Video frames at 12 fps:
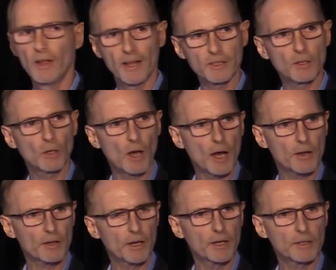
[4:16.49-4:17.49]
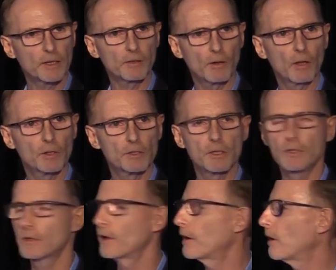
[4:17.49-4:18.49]
that's a lot of the kind of
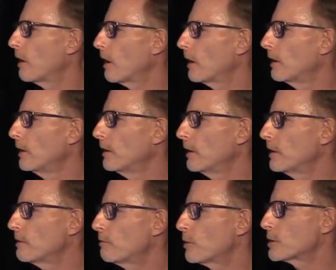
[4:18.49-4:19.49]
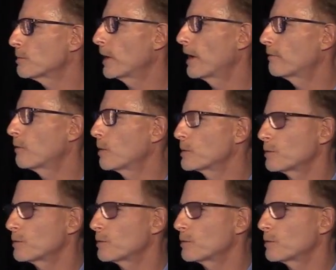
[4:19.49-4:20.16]
technologies that are in the Forge platform,